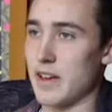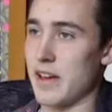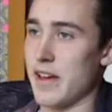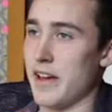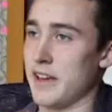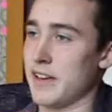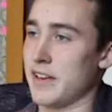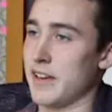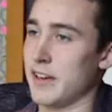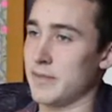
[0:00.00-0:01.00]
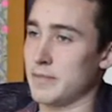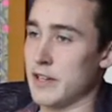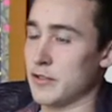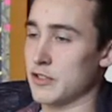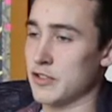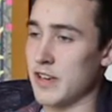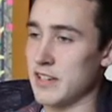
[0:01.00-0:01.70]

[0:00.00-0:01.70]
and it was a great